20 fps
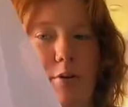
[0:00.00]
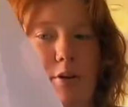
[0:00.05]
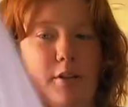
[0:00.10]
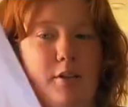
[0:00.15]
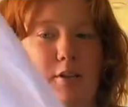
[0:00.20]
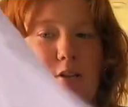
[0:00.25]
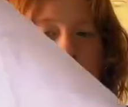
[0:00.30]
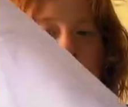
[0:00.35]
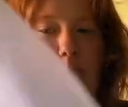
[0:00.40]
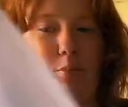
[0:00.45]

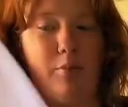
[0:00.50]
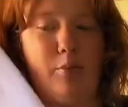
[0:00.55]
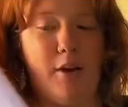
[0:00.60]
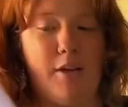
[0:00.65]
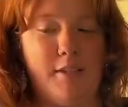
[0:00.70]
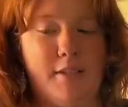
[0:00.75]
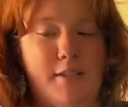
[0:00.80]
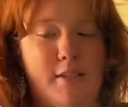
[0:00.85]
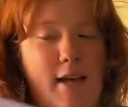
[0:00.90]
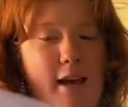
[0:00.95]
to
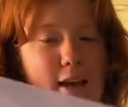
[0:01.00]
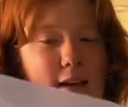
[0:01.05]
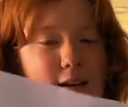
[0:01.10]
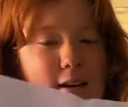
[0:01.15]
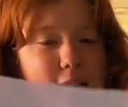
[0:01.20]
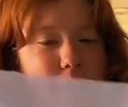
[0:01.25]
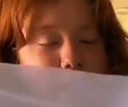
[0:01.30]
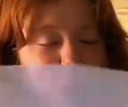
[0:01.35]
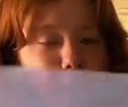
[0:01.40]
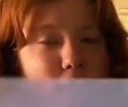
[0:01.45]
press that in
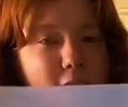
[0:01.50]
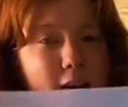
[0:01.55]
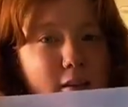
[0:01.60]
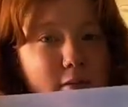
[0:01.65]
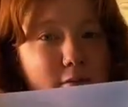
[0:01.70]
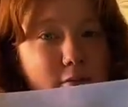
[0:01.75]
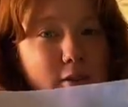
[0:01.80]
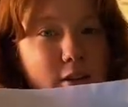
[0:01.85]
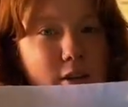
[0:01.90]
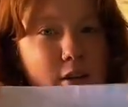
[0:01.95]
half
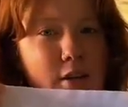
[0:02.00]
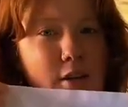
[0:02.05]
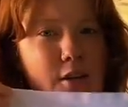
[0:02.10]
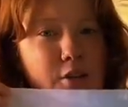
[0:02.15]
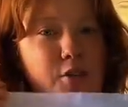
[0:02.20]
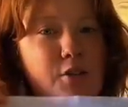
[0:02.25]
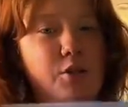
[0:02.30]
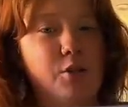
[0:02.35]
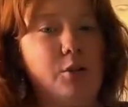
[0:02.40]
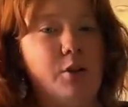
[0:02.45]

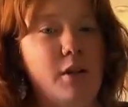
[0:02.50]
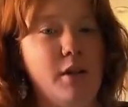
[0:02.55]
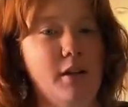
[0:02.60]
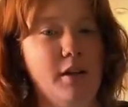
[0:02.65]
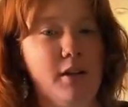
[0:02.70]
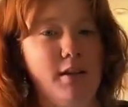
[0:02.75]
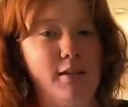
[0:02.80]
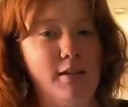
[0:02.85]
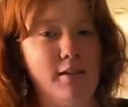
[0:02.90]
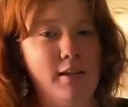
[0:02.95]
so that it
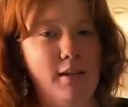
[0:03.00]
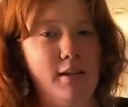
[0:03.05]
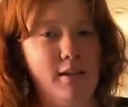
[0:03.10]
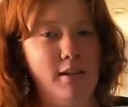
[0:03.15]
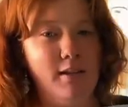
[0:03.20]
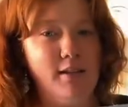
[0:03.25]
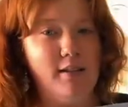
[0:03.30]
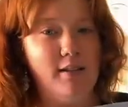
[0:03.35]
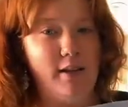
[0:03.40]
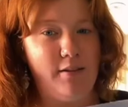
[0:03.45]
is
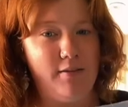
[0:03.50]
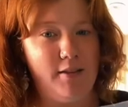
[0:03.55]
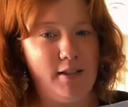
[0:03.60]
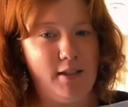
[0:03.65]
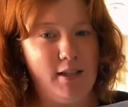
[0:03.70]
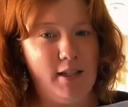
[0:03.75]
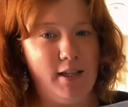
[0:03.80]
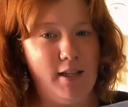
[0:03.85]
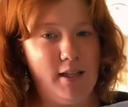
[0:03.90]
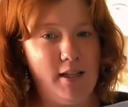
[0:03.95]

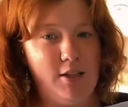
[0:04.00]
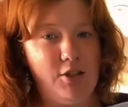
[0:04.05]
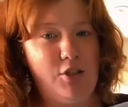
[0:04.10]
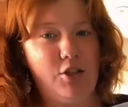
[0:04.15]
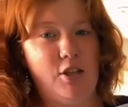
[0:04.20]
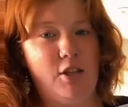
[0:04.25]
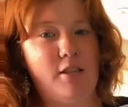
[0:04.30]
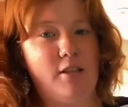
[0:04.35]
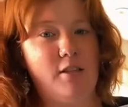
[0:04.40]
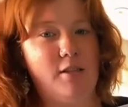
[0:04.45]
17
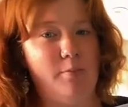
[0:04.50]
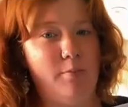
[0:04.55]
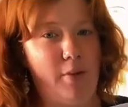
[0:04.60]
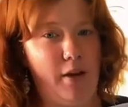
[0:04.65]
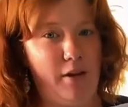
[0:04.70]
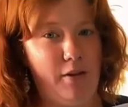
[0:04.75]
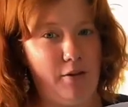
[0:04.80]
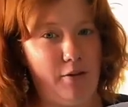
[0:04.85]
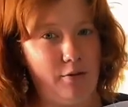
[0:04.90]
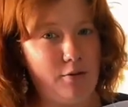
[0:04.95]
inches by
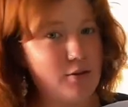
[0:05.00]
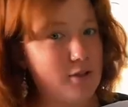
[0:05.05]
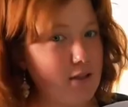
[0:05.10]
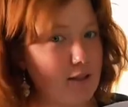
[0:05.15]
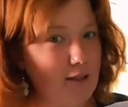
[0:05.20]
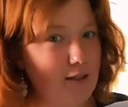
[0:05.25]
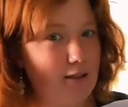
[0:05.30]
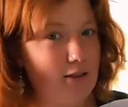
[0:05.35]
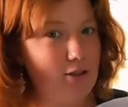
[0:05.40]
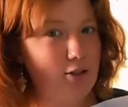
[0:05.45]

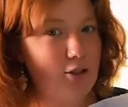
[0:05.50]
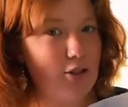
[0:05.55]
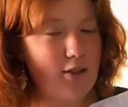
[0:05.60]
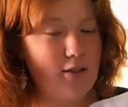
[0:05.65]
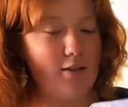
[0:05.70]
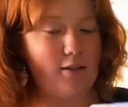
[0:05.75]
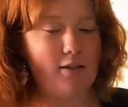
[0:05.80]
13 inches.